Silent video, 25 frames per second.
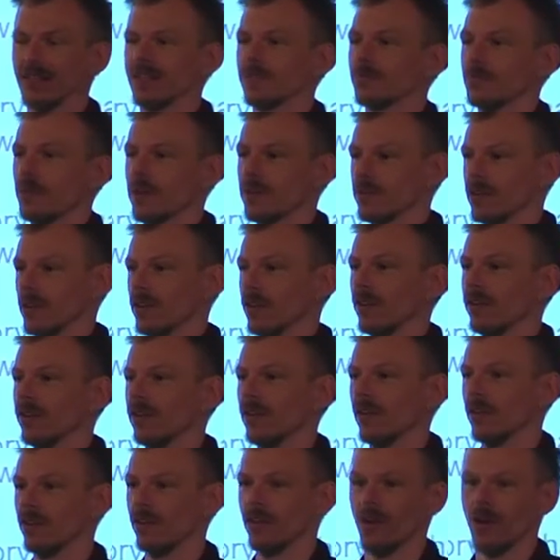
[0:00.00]
especially on
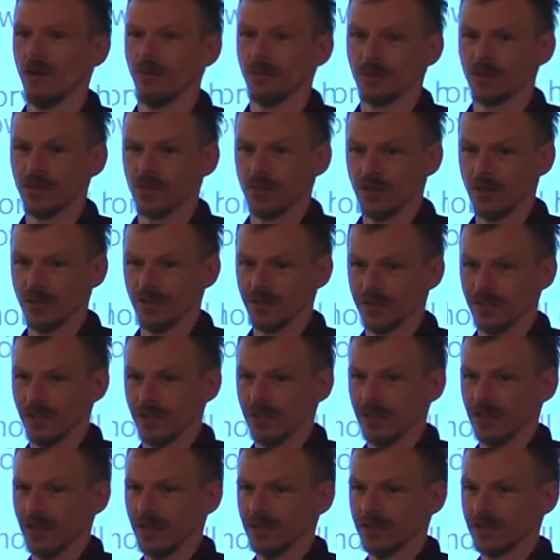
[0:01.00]
Opterons
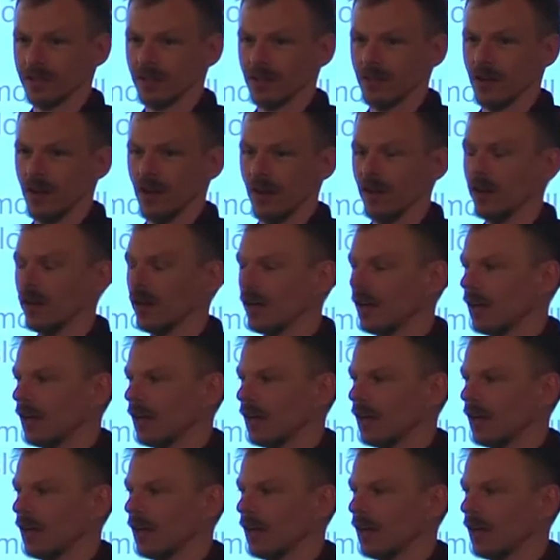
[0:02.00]
and so on,